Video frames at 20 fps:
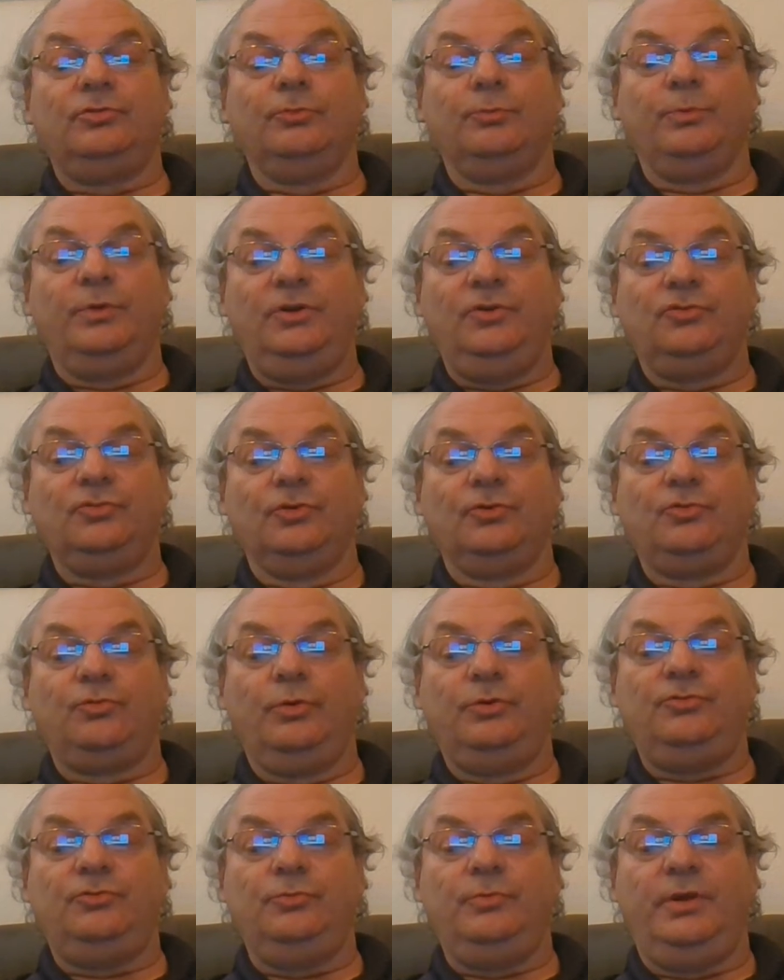to research
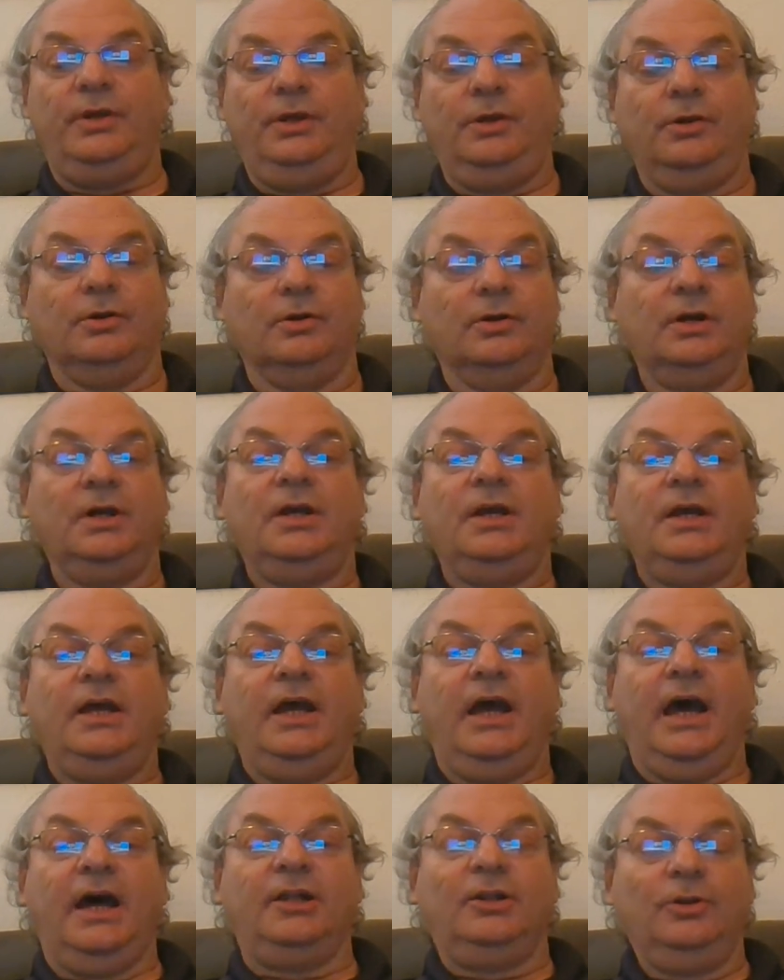what you hear
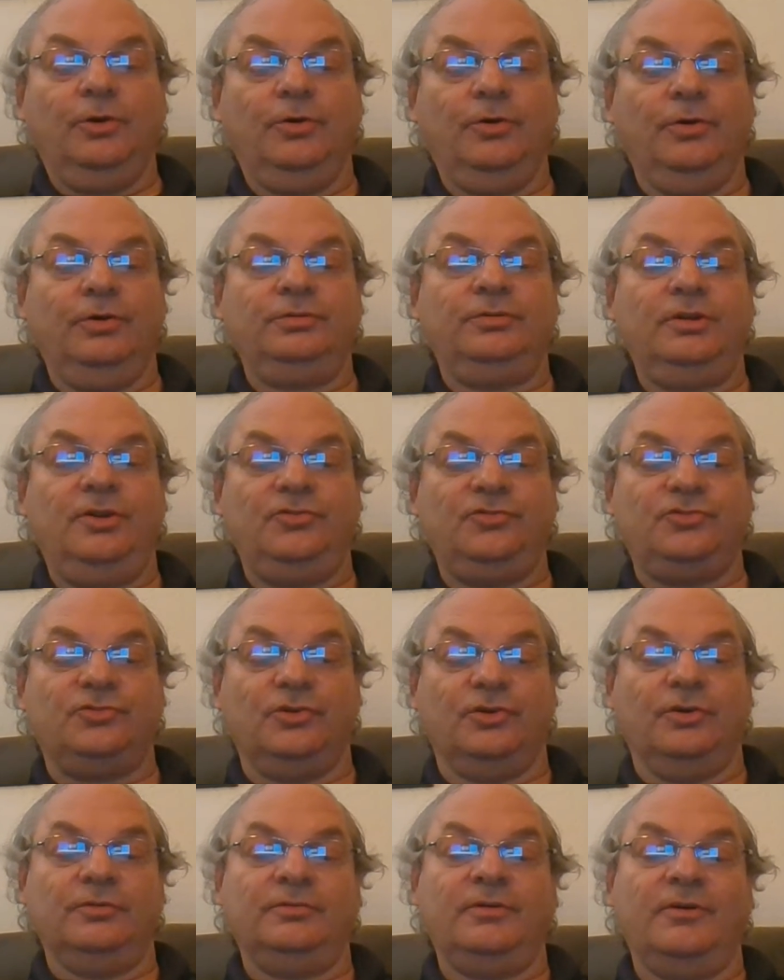and learn to
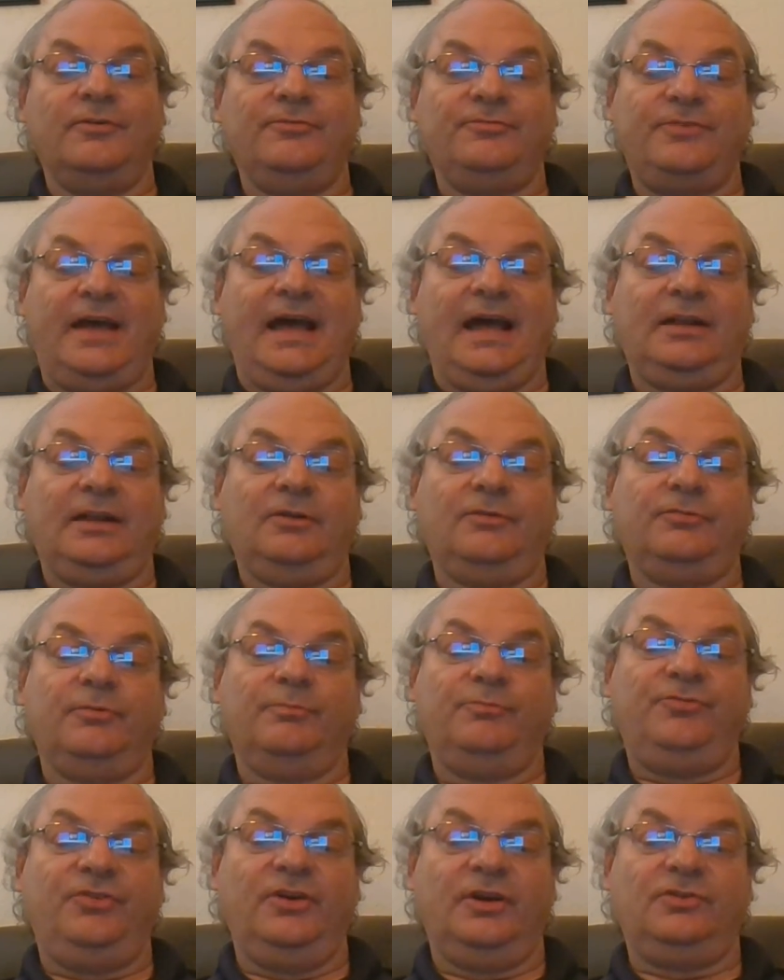discern fact
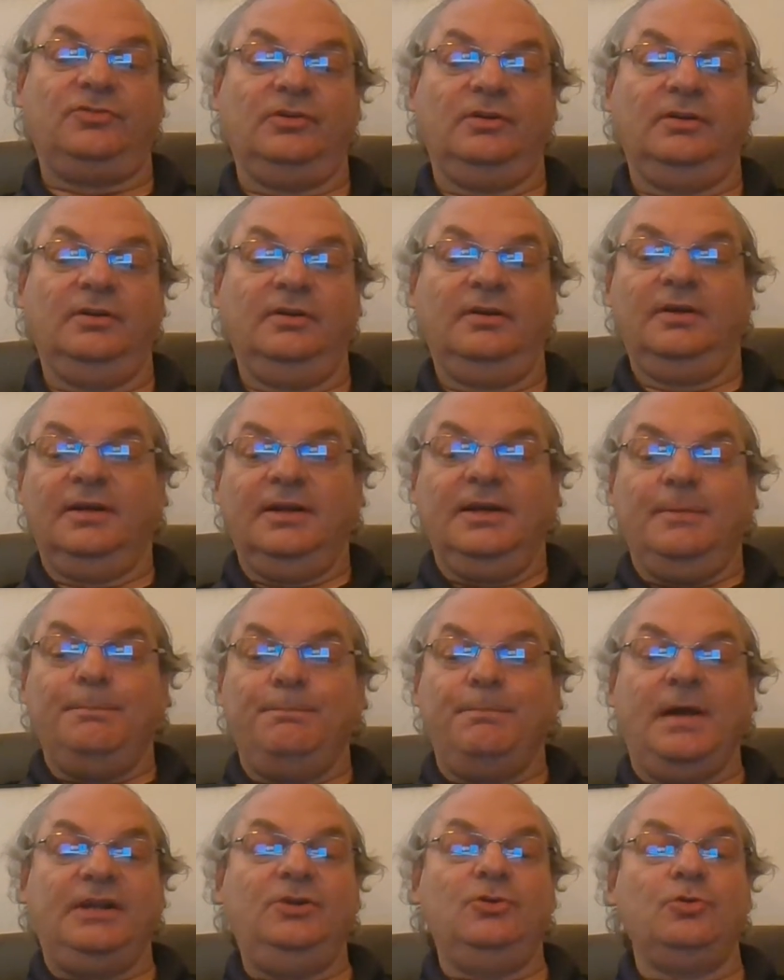from fiction.
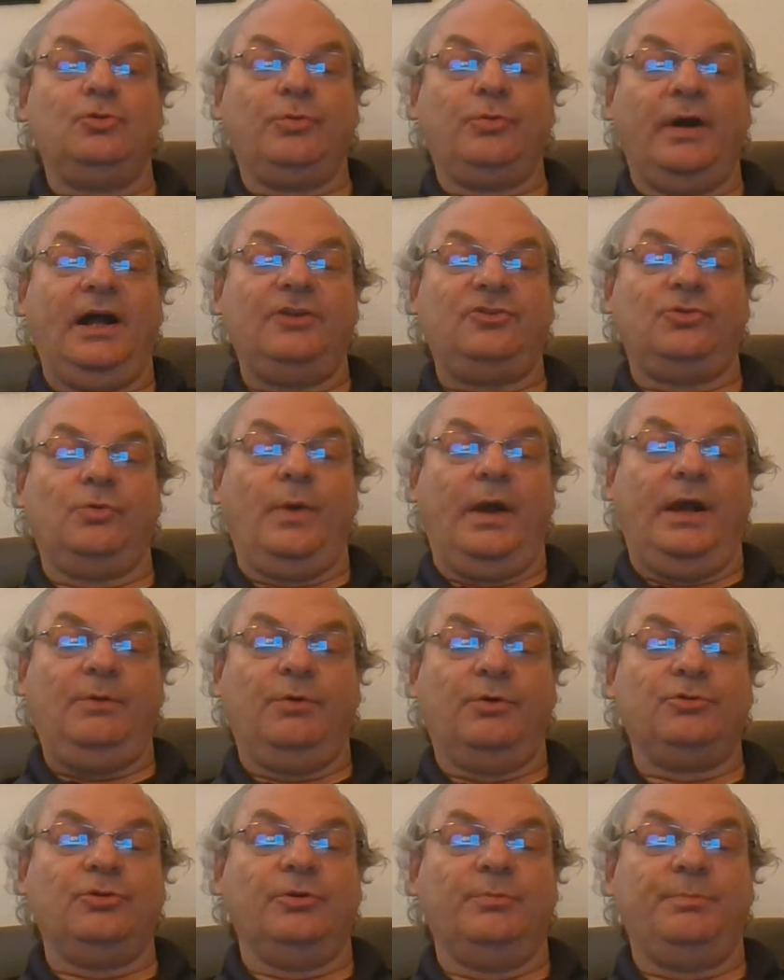Many who graduate,
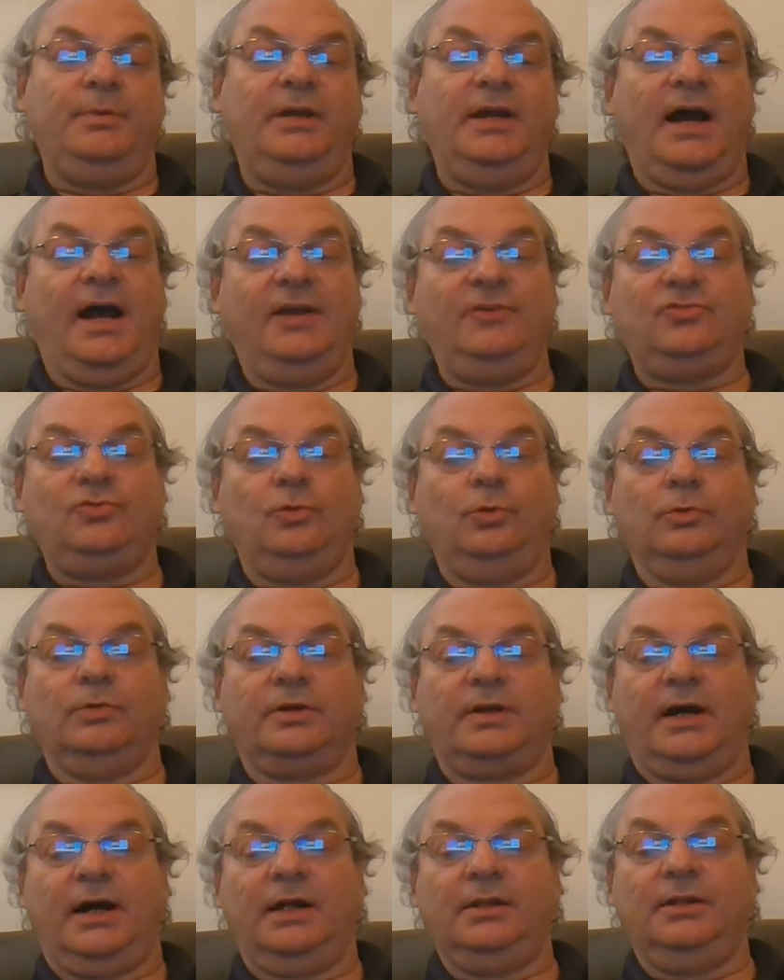whether it be high school or
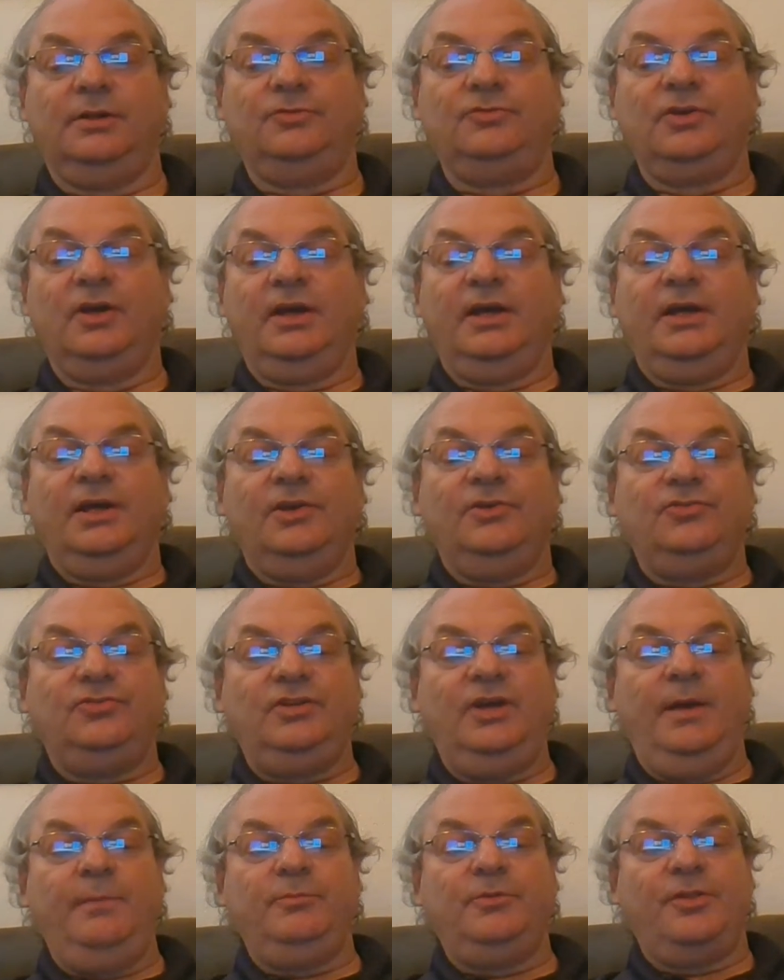college,
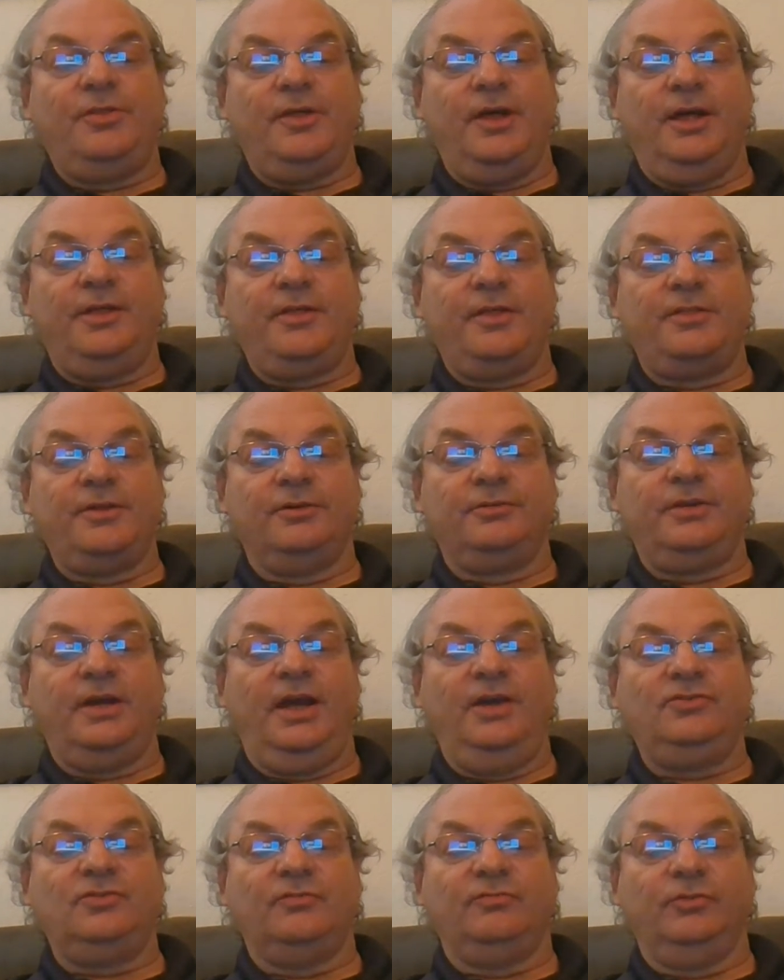seem to think that their
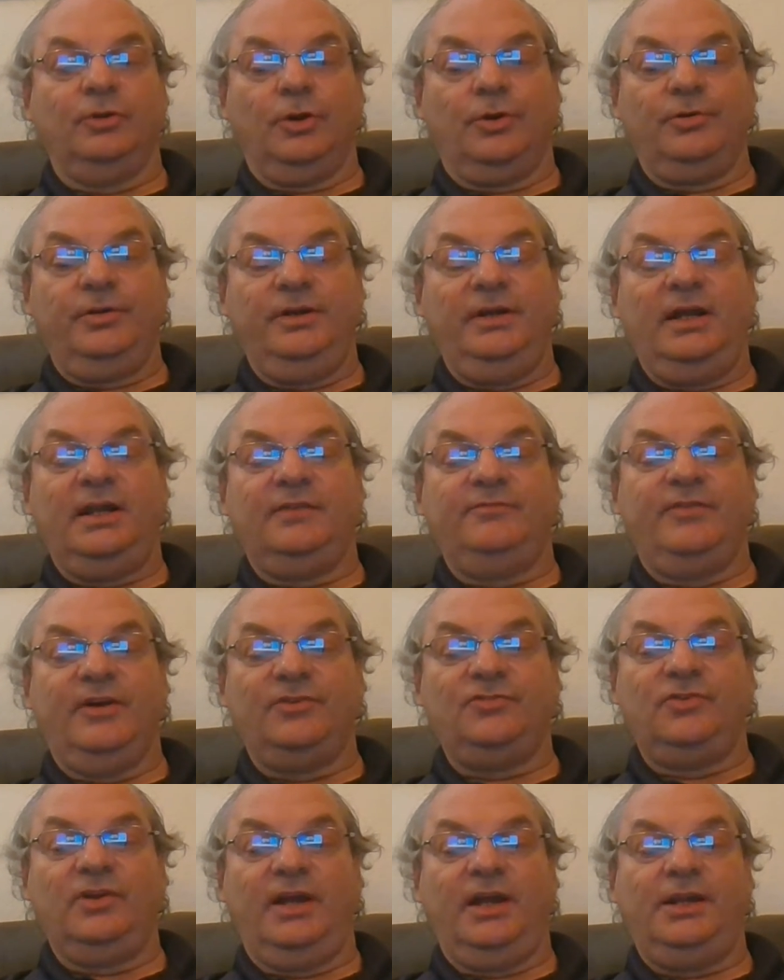days of learning and
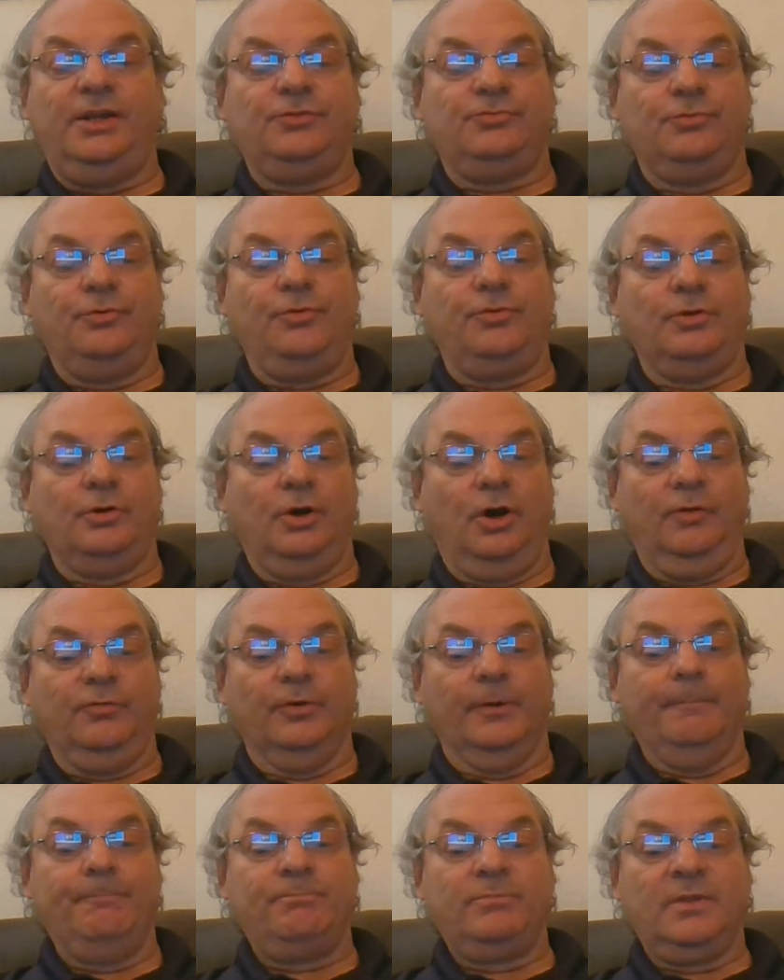investigating truth are
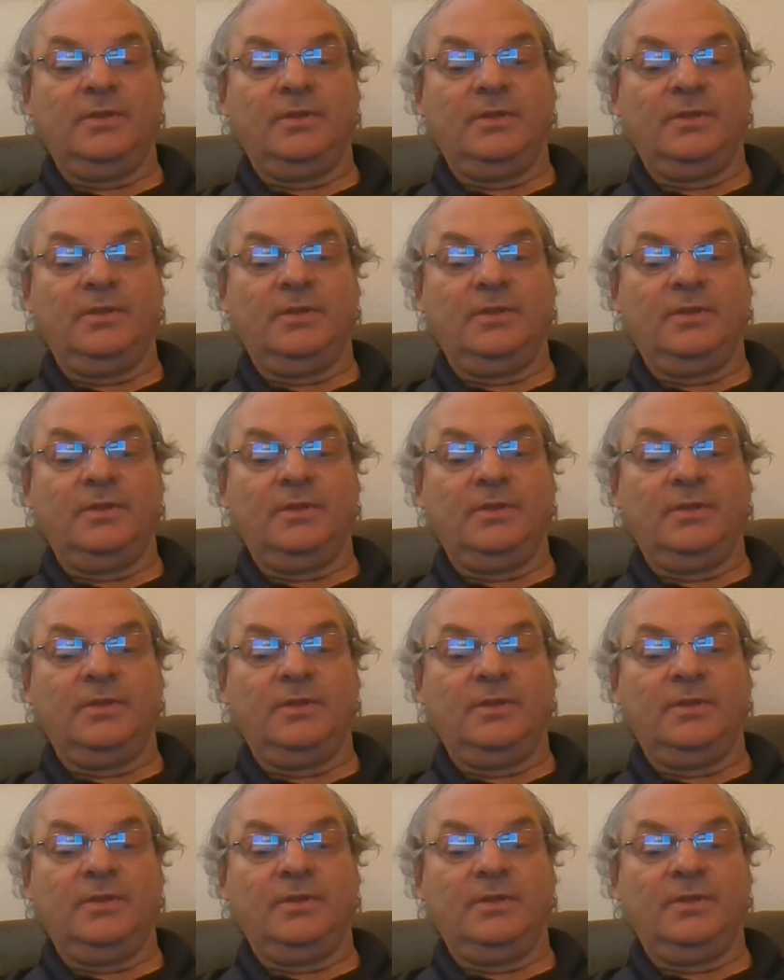over.